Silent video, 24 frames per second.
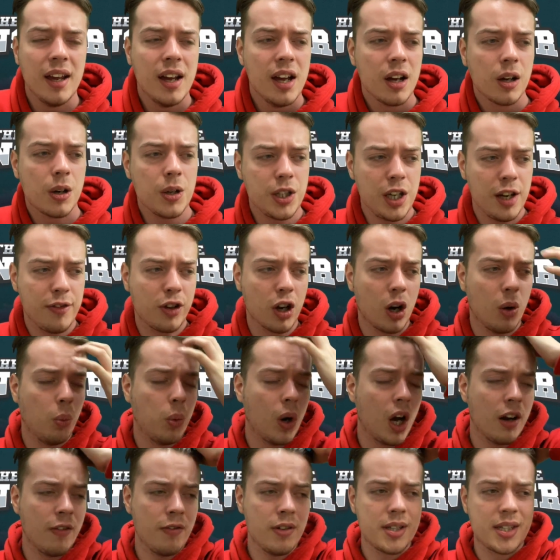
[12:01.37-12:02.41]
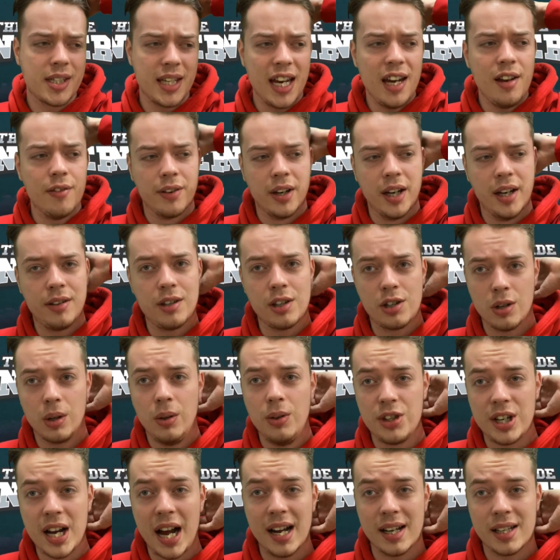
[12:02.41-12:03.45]
Because you've got one receiver, DeSean
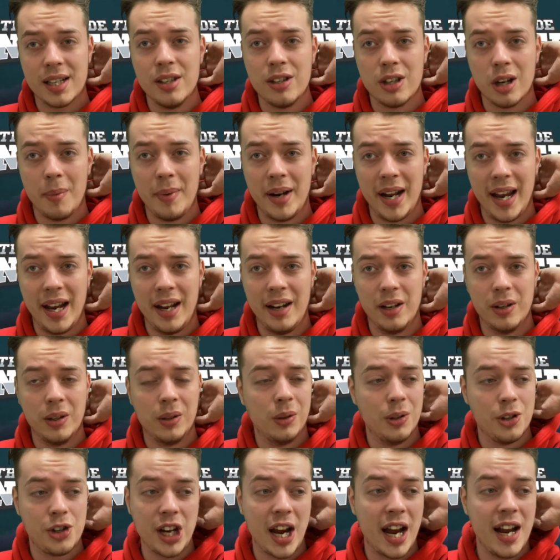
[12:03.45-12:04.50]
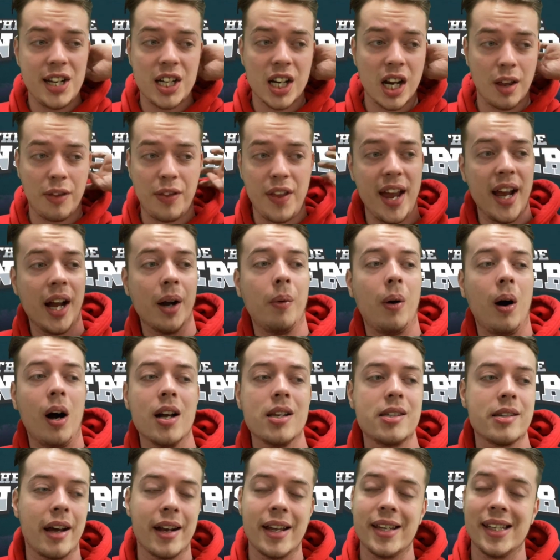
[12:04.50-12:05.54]
Jackson, dominating it all. J.J.
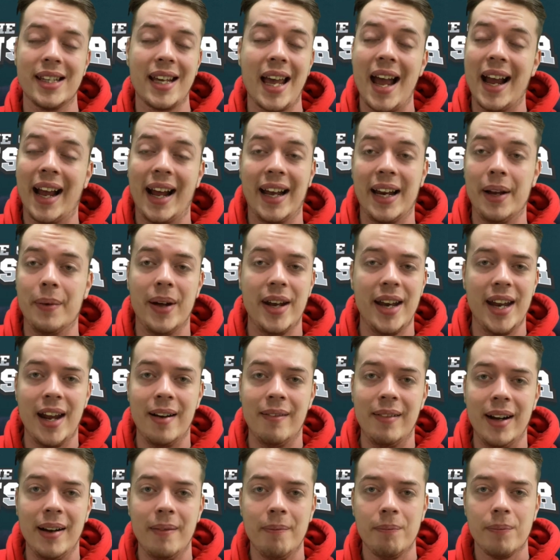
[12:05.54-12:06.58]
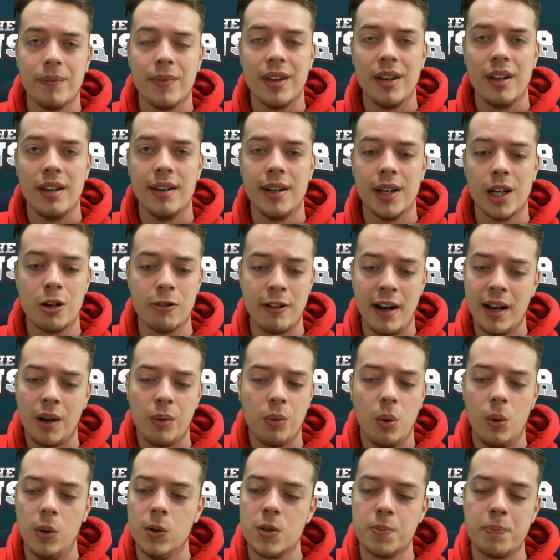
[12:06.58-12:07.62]
Arcega-Whiteside isn't getting anywhere near it. Greg
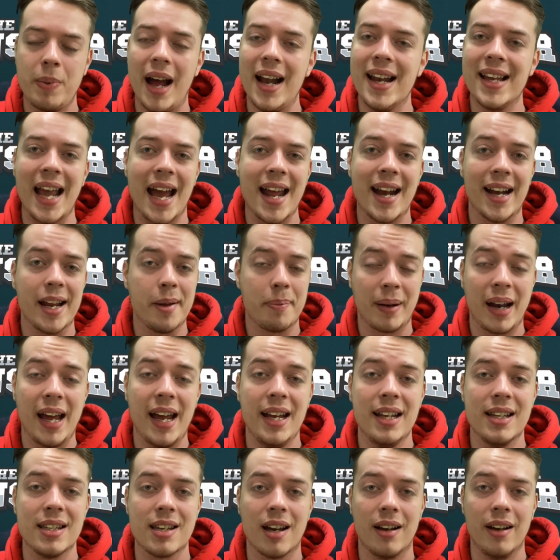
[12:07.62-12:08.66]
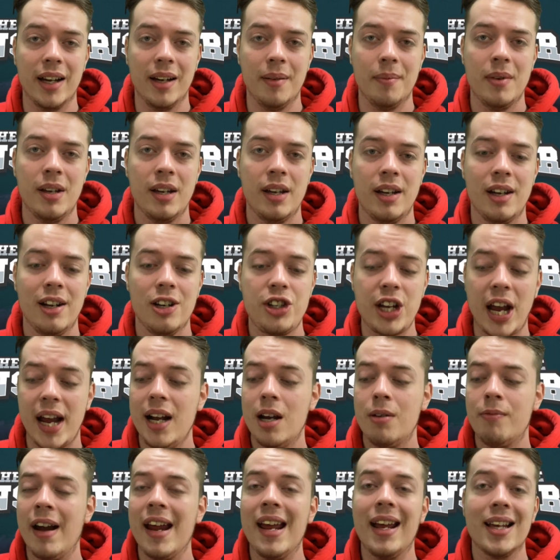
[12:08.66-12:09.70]
Ward's barely getting any playing time. Jalen
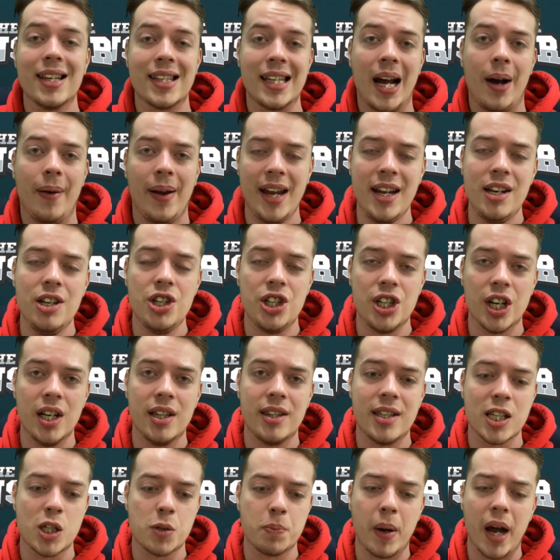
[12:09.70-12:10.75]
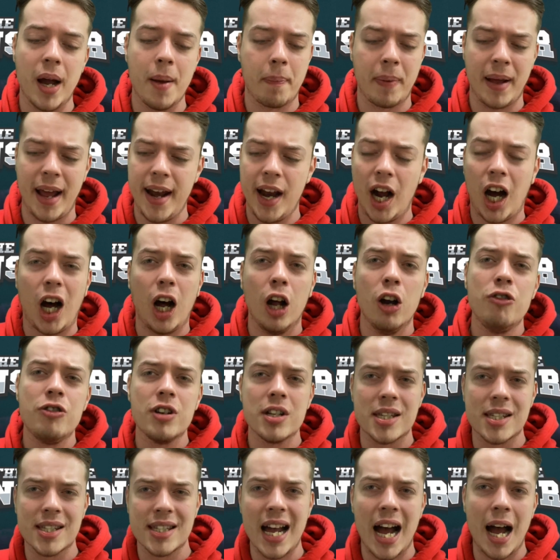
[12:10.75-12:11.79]
Reagor's now injured, despite playing 100
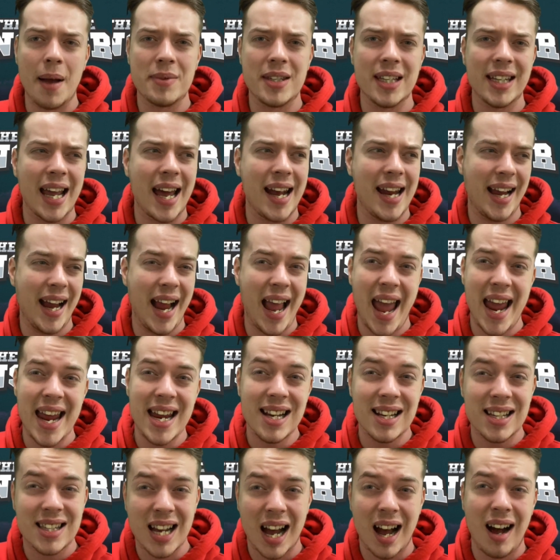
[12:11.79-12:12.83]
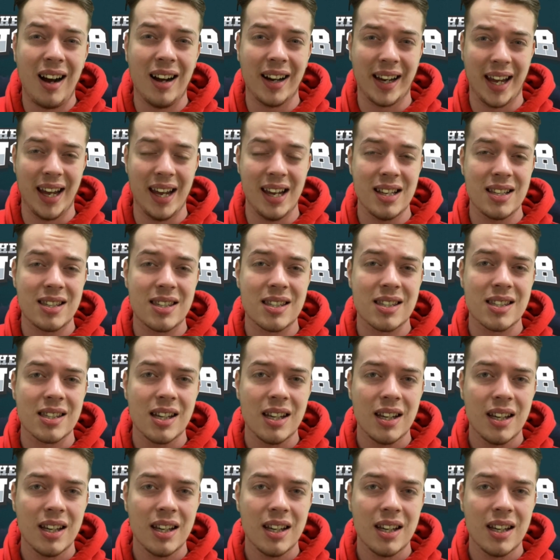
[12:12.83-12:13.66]
snaps and getting 8 targets.